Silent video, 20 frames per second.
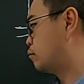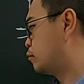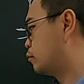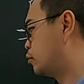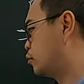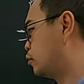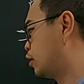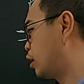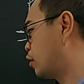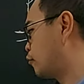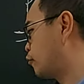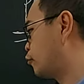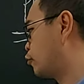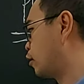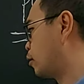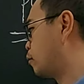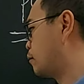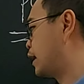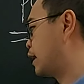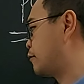not
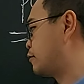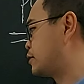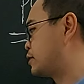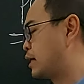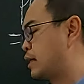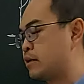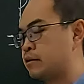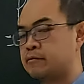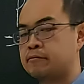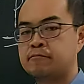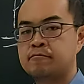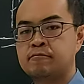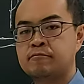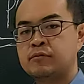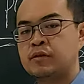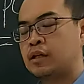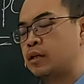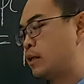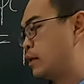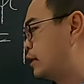from life side.
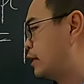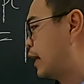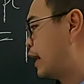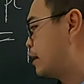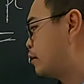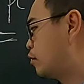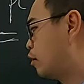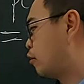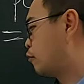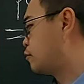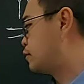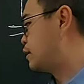None of